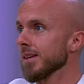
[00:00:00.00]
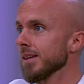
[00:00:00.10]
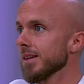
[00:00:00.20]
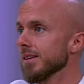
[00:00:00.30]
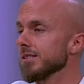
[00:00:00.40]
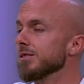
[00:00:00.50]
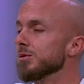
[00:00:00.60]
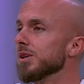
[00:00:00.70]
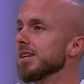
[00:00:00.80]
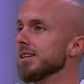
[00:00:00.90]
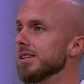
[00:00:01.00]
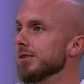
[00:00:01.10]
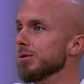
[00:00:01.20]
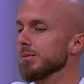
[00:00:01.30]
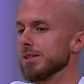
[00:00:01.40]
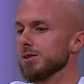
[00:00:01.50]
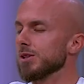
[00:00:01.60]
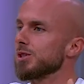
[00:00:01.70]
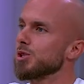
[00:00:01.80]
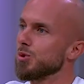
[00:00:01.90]
this is what they did to him. They took a
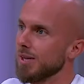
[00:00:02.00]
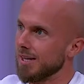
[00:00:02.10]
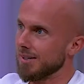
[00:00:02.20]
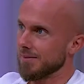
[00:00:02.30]
tree